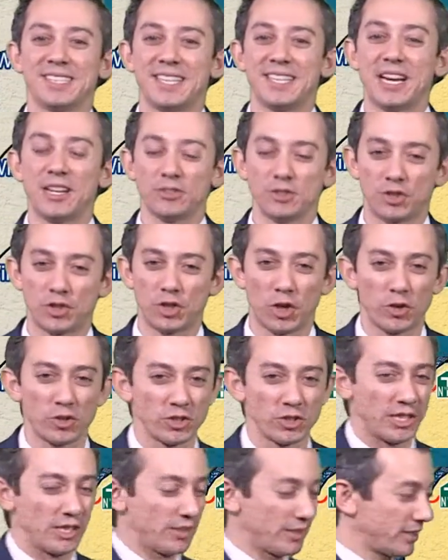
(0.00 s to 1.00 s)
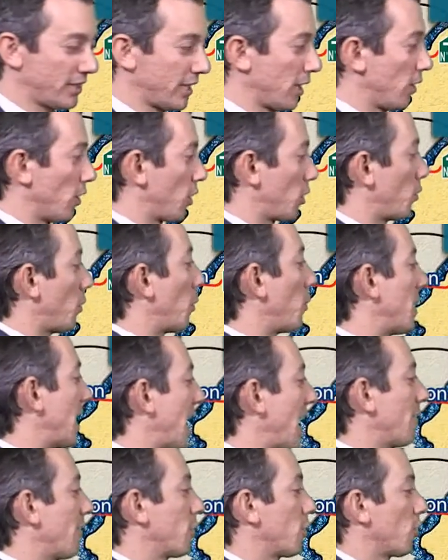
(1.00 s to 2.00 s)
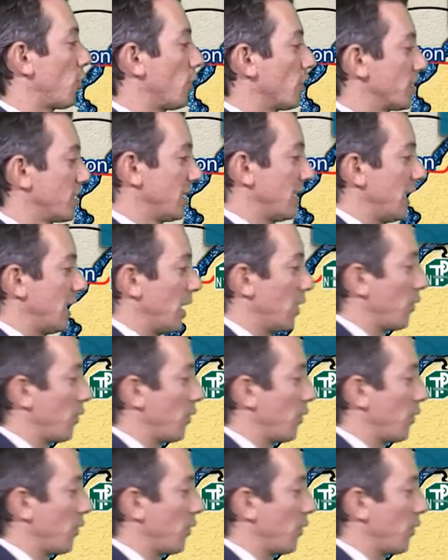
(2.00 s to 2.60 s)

South Jersey. Let's take a look at what we have across the